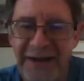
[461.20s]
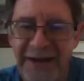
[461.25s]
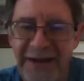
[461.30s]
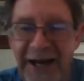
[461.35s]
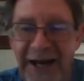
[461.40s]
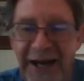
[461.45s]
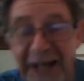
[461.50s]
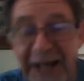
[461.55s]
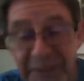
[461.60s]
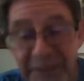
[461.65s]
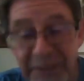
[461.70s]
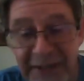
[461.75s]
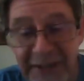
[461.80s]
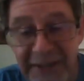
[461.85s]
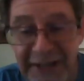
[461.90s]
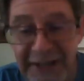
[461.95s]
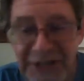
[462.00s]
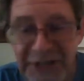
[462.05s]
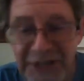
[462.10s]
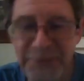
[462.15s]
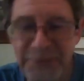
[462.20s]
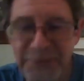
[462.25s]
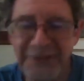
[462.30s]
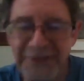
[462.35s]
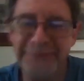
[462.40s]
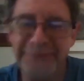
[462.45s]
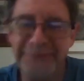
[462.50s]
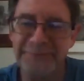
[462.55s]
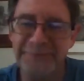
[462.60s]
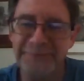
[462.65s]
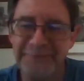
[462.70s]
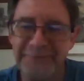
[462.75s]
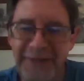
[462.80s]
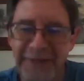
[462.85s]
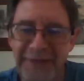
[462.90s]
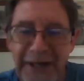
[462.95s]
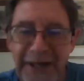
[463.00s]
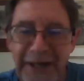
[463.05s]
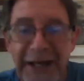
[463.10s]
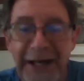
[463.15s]
I like Big Dutchman
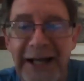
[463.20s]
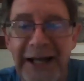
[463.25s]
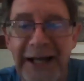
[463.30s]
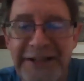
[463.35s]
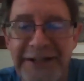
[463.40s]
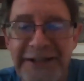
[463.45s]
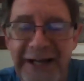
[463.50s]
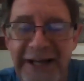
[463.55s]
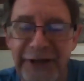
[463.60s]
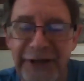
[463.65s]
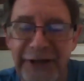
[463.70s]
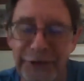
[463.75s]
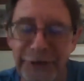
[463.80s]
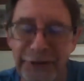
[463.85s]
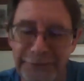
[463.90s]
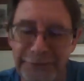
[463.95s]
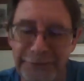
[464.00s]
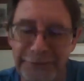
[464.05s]
and I like Techno.